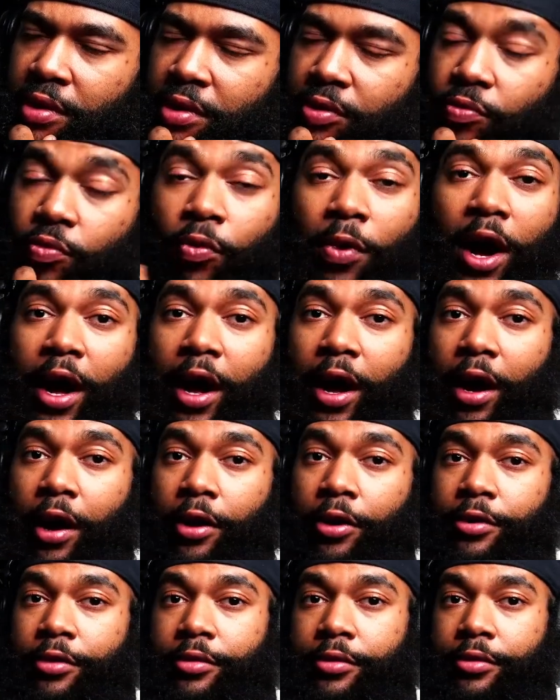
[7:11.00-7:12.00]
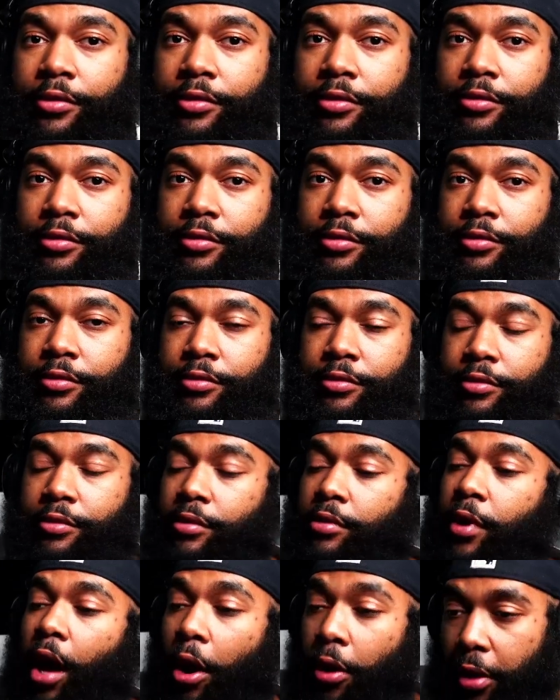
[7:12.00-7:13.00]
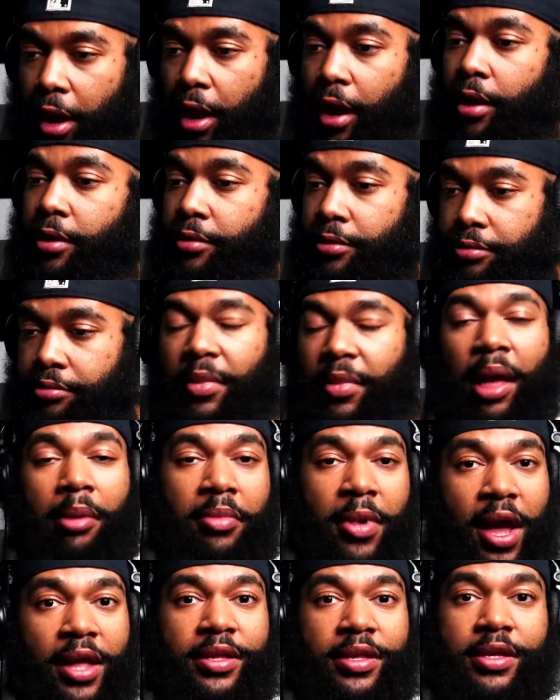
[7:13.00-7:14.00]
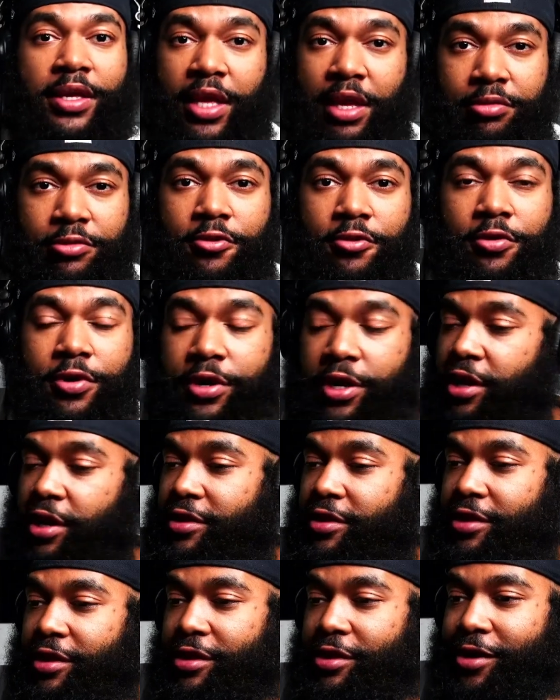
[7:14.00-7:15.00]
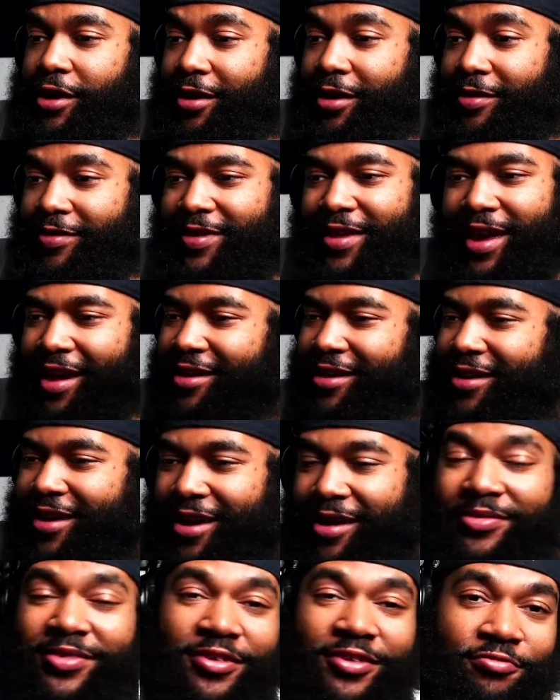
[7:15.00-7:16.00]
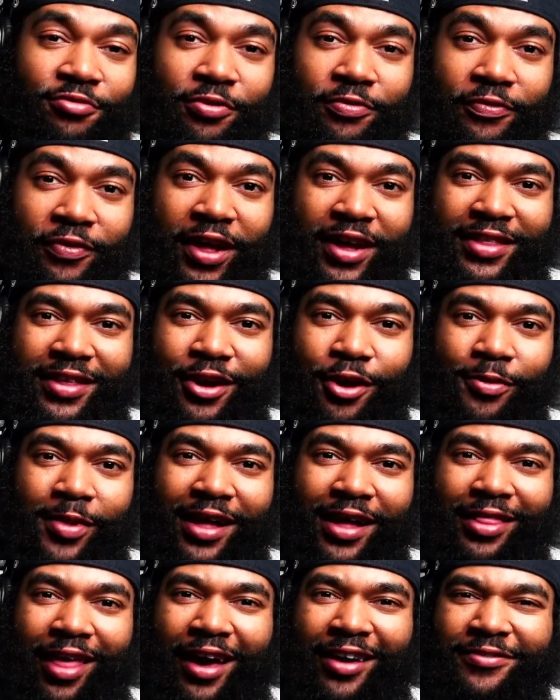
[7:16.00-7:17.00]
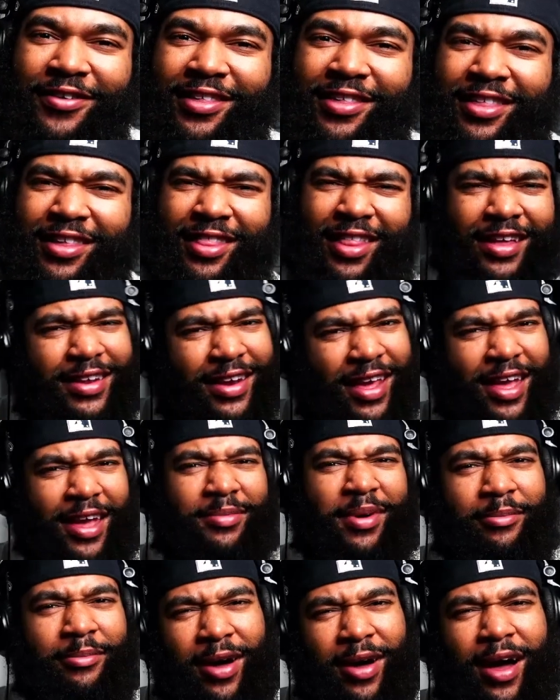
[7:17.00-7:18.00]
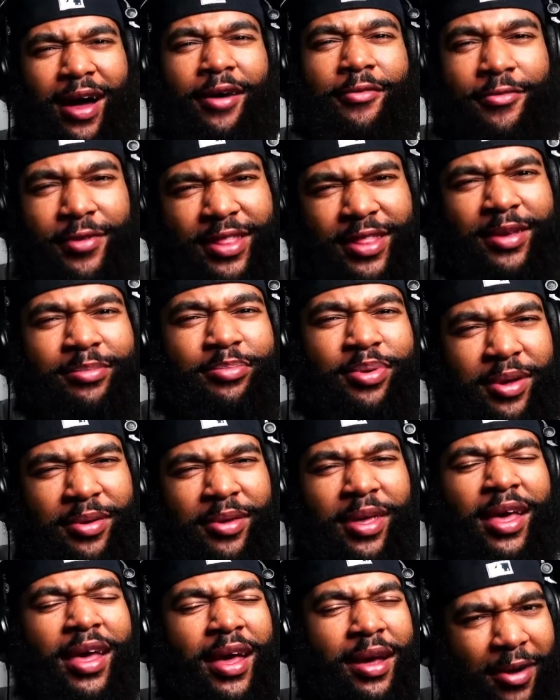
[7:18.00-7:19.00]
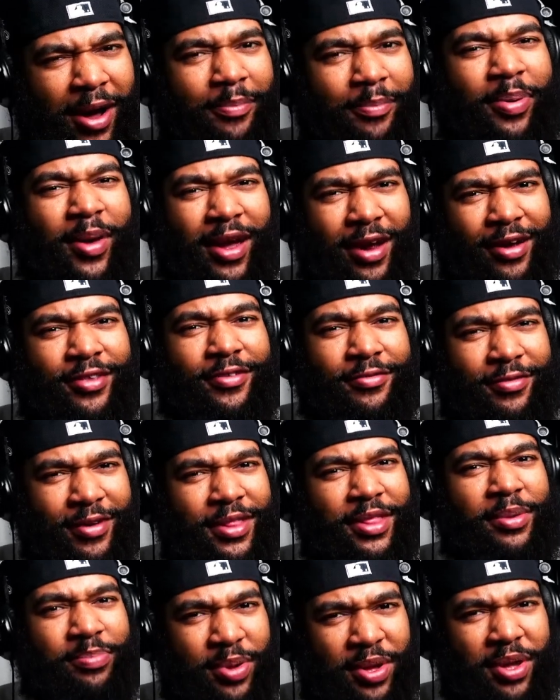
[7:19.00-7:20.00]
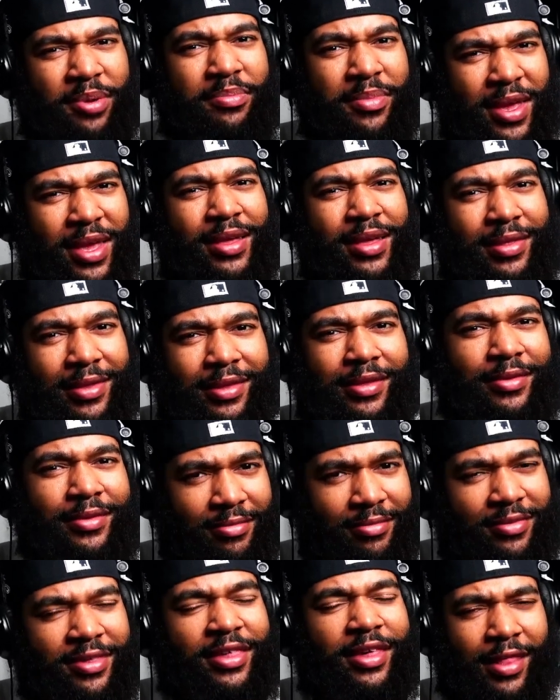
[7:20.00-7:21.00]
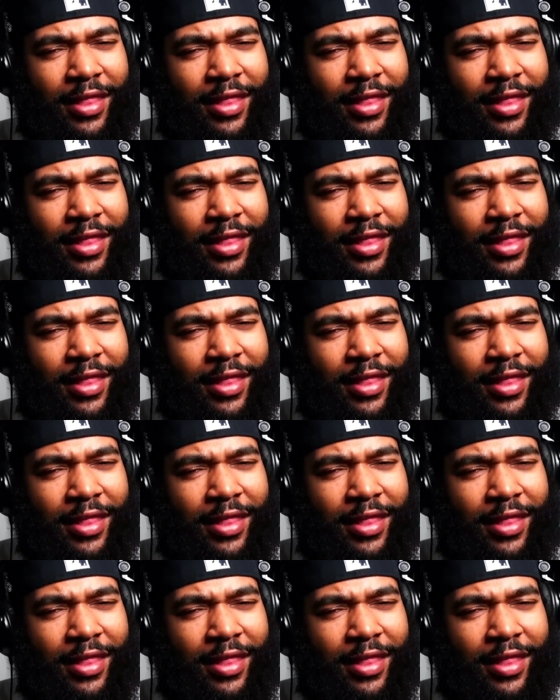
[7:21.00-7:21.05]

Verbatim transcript: Wow. Okay. I might have to keep doing that shit. You know what I'm saying? I'm just reflecting on my life and shit. Like, damn, my mom really put my parents really put me into some shit.